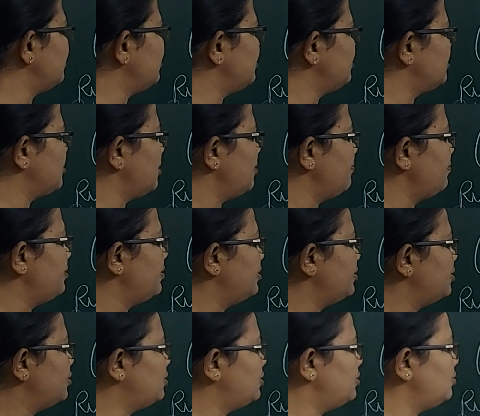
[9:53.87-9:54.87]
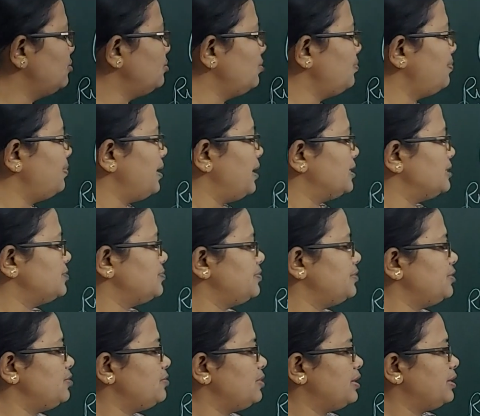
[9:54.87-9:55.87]
use of 2 plus
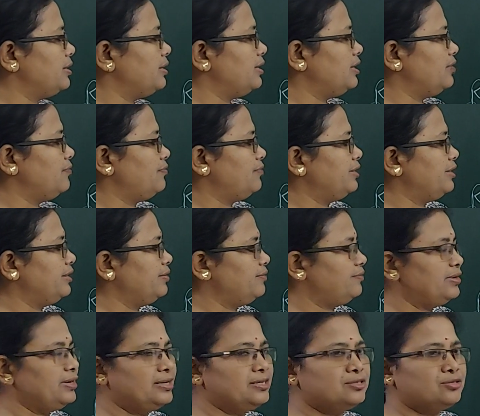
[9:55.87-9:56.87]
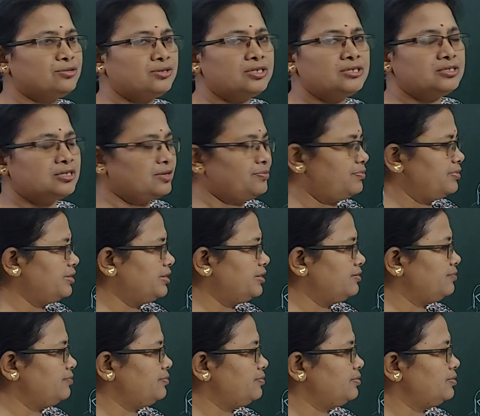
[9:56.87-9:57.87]
V1 infinitive. It is known as
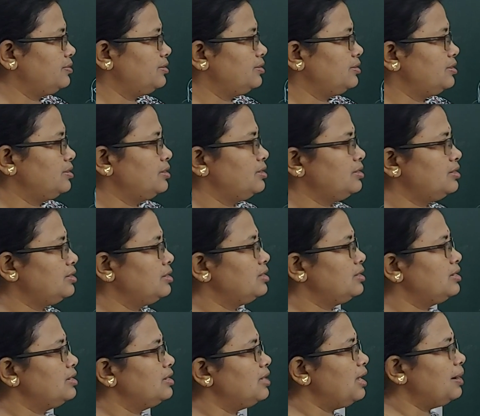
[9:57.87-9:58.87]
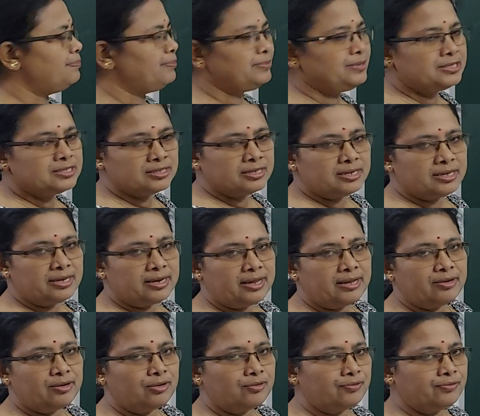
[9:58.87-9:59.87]
infinitive. Up to this clear,
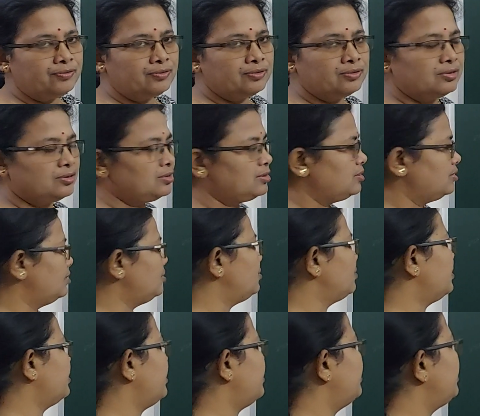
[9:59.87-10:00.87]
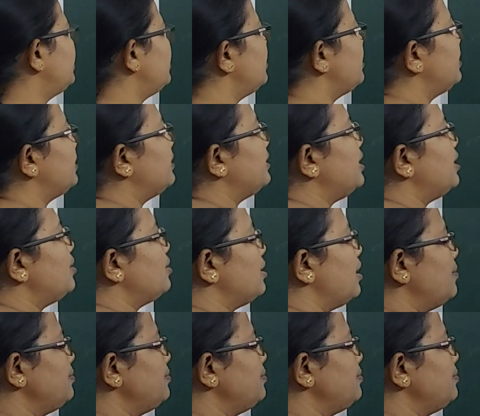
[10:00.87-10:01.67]
I hope? Okay. Now